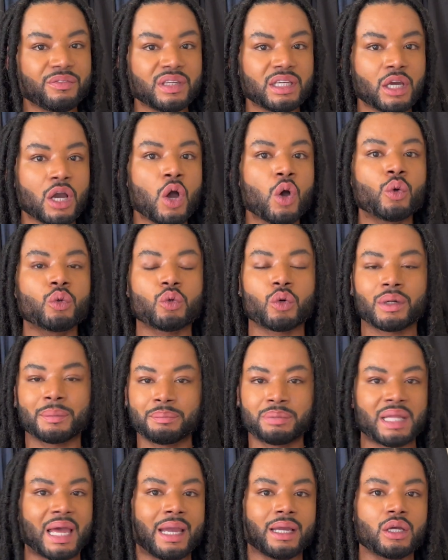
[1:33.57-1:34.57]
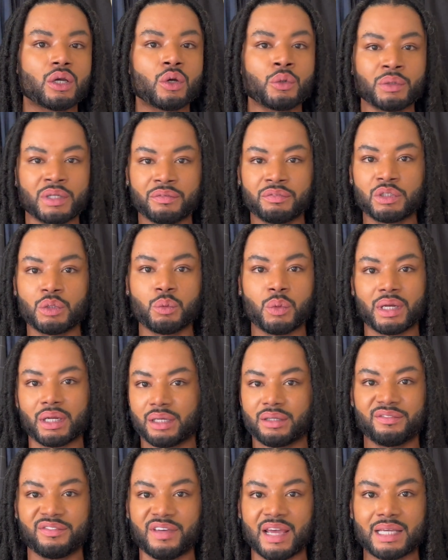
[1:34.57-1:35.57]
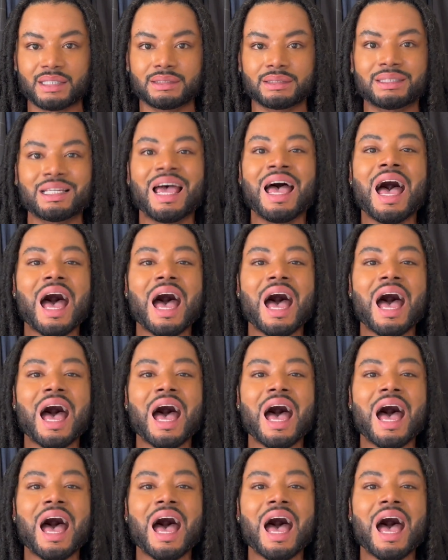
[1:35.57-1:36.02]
coat or a black coat if you want to invest.